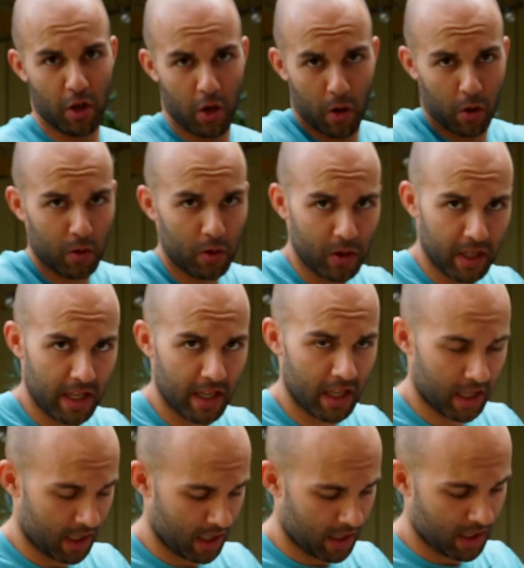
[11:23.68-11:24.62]
totally,
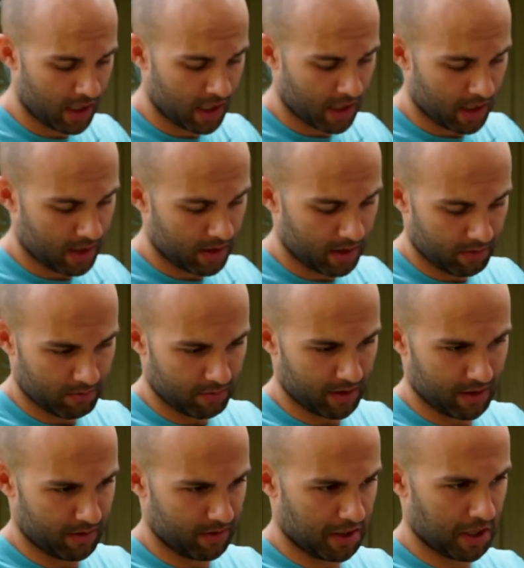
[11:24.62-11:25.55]

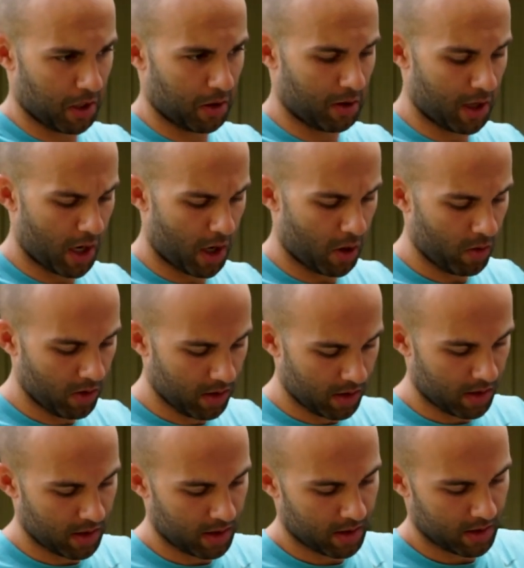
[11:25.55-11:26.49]
you know, low.
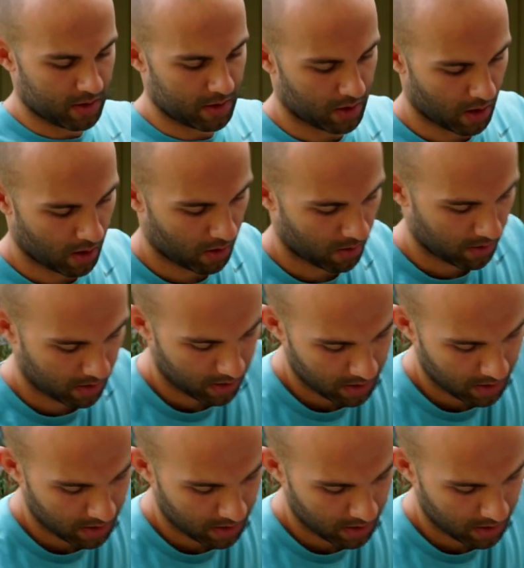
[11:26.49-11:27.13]
So